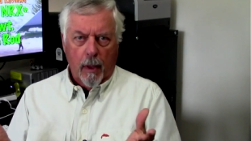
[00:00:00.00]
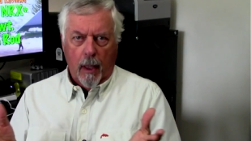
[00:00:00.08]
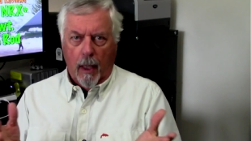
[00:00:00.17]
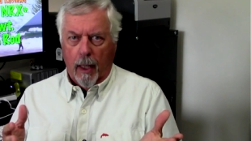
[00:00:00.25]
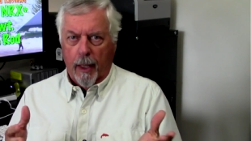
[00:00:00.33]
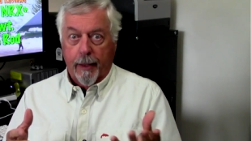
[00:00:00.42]

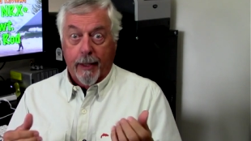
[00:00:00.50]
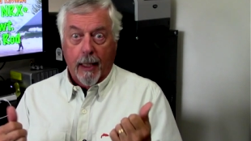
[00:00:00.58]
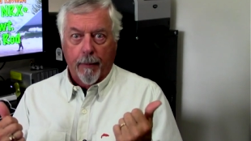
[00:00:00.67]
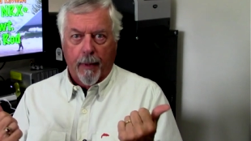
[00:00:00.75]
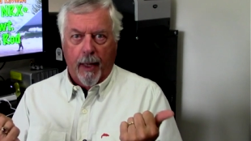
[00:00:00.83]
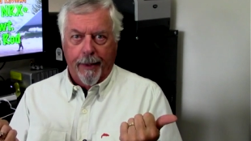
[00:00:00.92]
uh, to
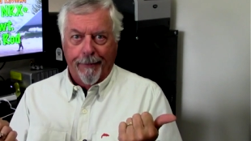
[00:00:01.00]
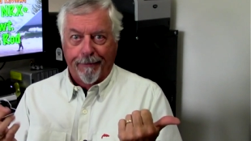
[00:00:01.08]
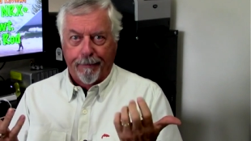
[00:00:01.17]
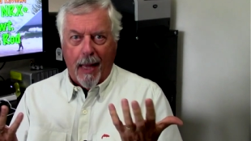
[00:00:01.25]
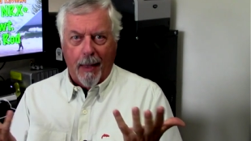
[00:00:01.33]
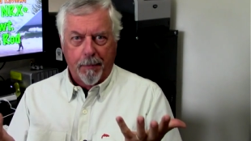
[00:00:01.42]
get my
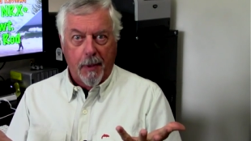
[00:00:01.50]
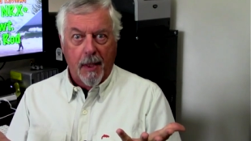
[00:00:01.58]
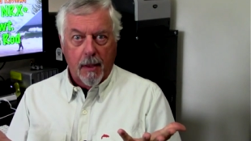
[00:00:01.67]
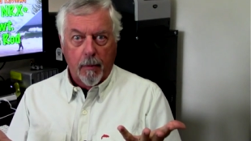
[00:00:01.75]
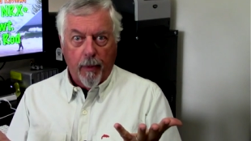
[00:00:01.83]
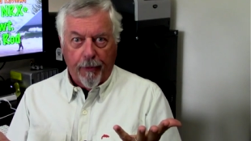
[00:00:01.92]

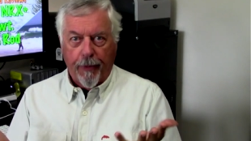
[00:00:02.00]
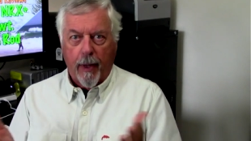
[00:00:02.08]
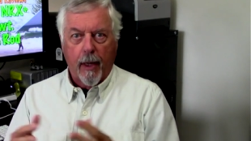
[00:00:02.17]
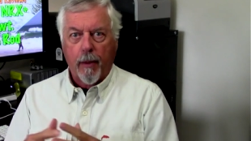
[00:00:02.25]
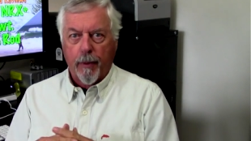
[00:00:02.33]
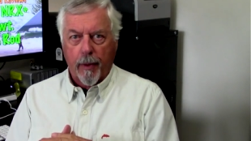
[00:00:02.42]
baptism of
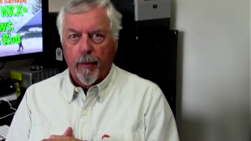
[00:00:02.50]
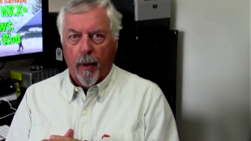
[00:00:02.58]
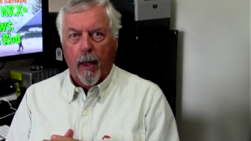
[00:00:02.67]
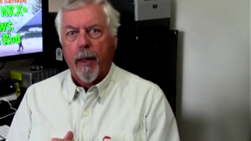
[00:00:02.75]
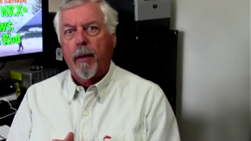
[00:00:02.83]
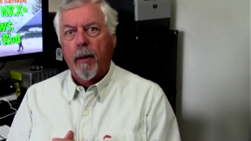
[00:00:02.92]
fire with the
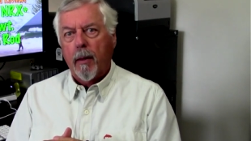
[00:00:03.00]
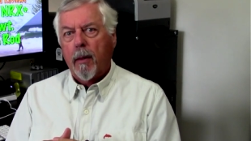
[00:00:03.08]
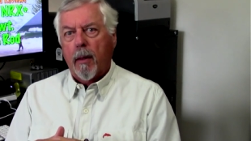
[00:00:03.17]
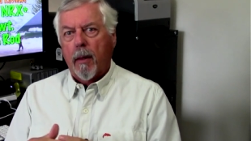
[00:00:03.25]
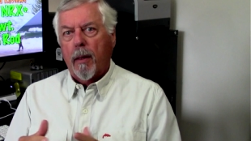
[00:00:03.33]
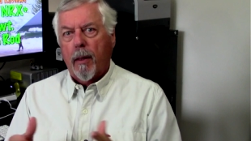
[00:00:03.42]
rod
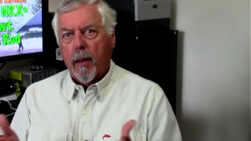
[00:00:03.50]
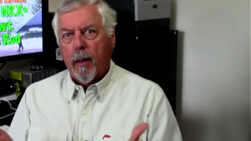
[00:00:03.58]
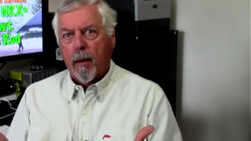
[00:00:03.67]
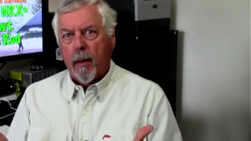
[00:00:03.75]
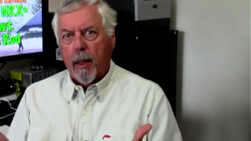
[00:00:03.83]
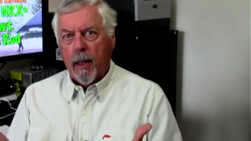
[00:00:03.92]

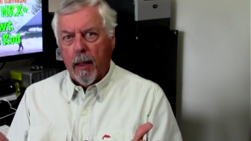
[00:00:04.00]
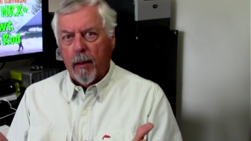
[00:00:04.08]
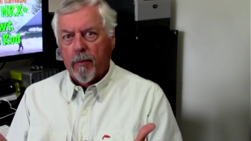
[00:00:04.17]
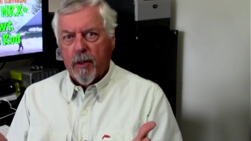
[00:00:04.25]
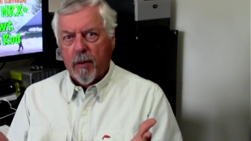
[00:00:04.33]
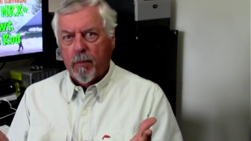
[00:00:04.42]
uh,
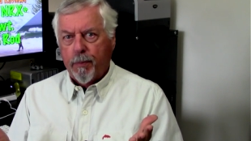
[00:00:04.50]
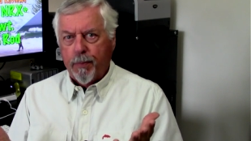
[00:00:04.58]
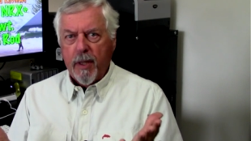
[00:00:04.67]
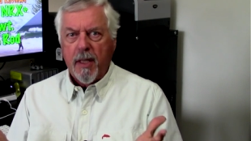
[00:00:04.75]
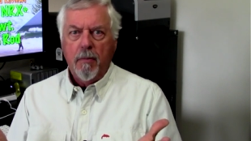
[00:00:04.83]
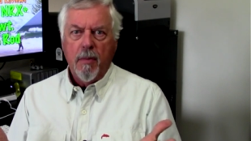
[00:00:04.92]
in some
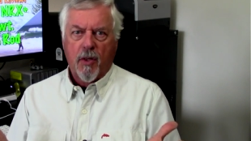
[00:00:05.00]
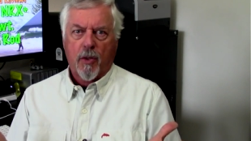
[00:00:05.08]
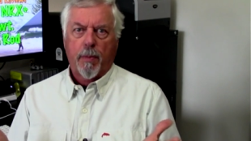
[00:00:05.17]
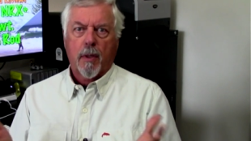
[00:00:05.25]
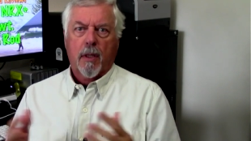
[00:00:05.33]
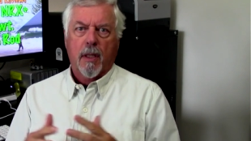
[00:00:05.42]
pretty
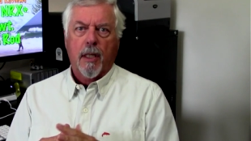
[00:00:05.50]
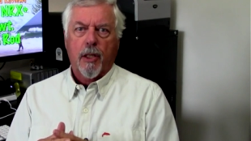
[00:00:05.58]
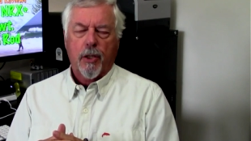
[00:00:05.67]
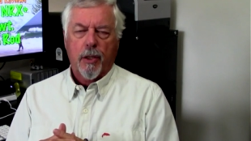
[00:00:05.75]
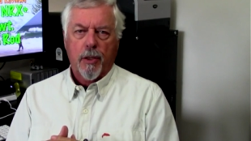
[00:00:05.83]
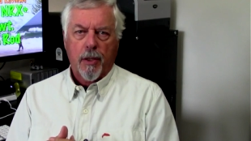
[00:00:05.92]
miserable
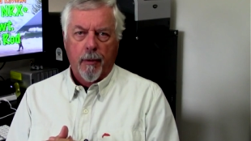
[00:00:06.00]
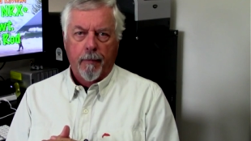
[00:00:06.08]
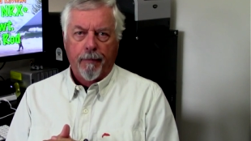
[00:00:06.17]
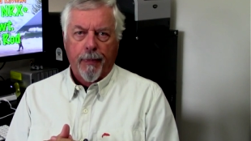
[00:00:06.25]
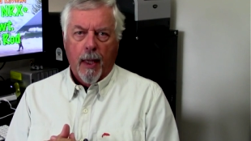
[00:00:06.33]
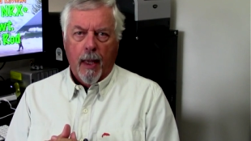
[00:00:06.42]
conditions.
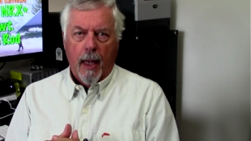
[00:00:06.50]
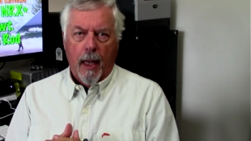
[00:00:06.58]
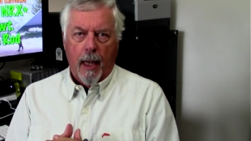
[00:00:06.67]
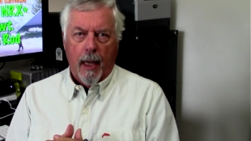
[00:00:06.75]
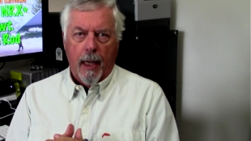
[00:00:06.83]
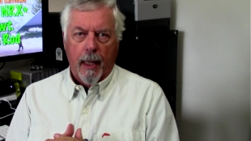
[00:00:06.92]

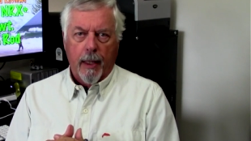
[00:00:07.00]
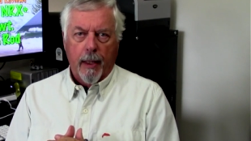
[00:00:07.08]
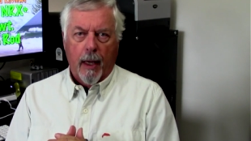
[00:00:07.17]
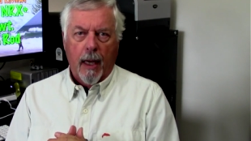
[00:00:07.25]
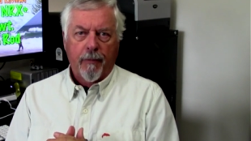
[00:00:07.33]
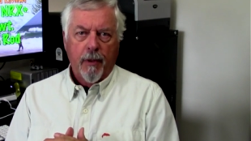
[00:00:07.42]
And
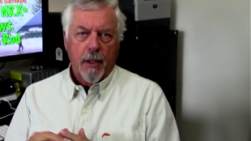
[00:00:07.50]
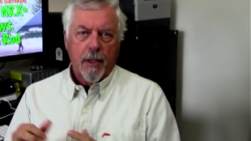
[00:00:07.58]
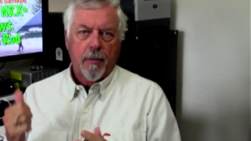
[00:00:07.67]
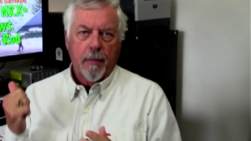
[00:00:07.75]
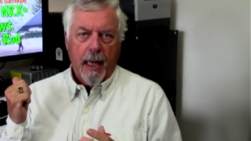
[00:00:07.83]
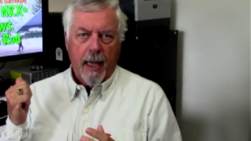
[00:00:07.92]
I've got
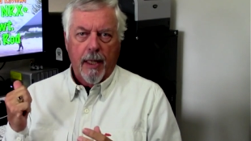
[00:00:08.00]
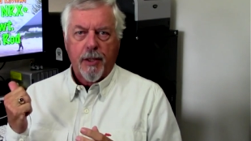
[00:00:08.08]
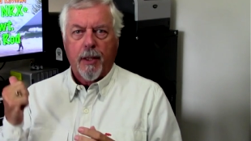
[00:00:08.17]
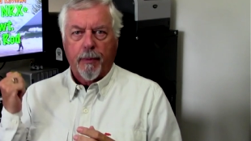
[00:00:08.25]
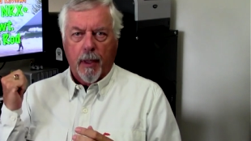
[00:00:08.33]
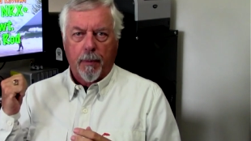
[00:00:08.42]
some cast
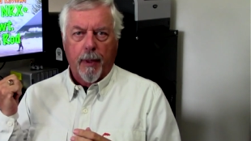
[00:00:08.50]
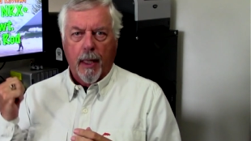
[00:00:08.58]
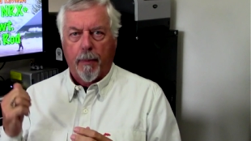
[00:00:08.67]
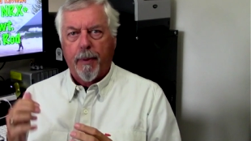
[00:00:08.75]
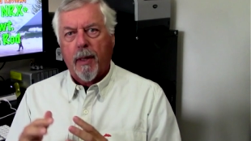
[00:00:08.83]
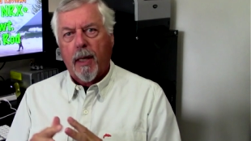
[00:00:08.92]
I'm going to put
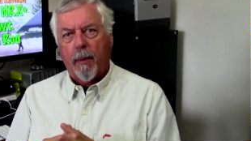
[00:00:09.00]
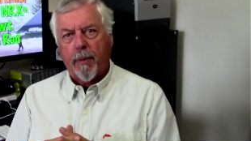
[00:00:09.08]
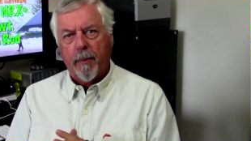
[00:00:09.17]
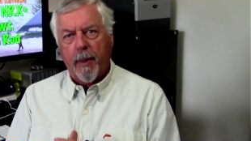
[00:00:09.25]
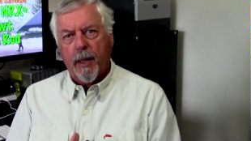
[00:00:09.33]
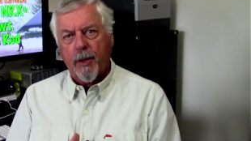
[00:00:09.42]
up in a
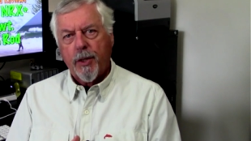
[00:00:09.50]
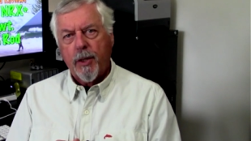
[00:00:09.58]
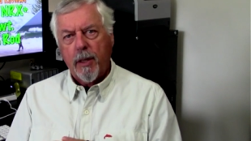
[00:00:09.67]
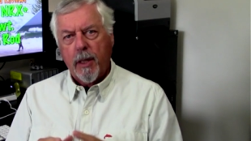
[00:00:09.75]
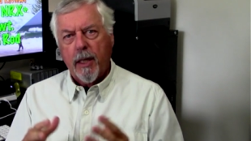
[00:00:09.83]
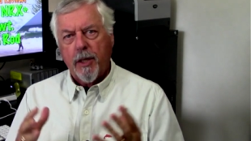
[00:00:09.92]
couple of minutes so
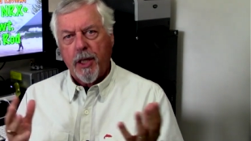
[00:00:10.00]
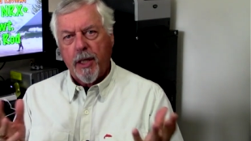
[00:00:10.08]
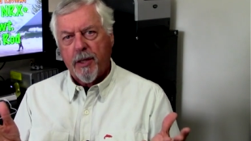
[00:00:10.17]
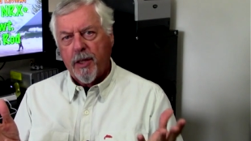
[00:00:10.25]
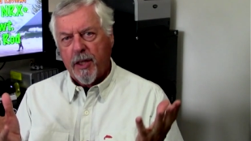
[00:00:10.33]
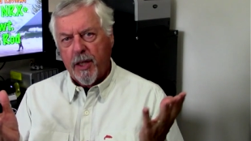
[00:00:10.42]
you can get a
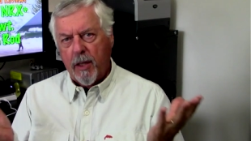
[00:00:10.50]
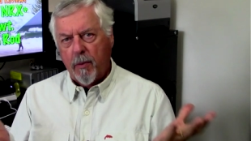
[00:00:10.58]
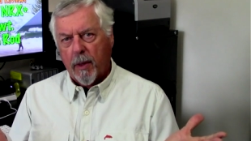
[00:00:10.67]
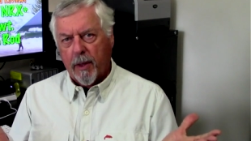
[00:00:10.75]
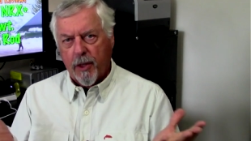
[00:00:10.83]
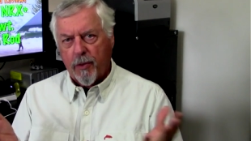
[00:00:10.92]
chance to see
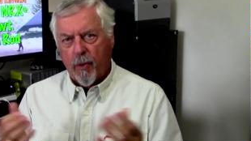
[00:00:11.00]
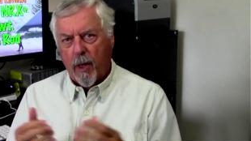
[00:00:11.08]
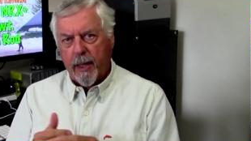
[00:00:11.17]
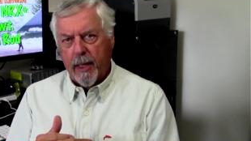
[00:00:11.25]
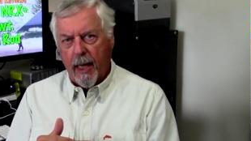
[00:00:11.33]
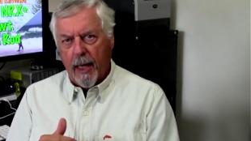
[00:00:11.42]
what this
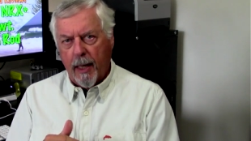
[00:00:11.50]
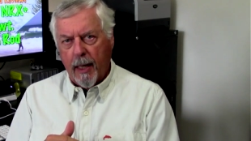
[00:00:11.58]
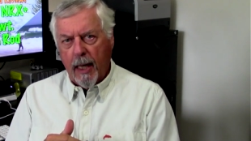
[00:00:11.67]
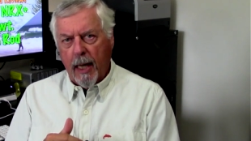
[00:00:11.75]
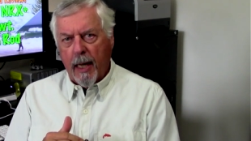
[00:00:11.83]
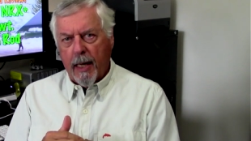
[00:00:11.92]
rod did.
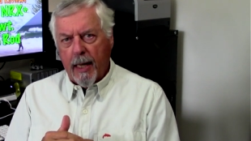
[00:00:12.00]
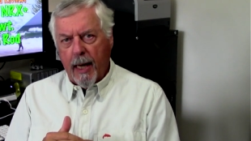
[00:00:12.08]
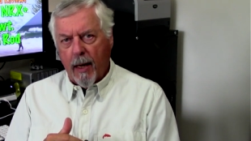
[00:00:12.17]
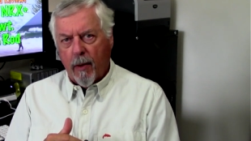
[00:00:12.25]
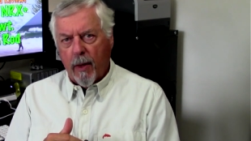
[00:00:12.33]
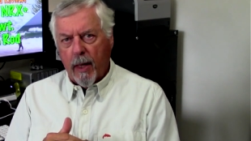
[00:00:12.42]
Now,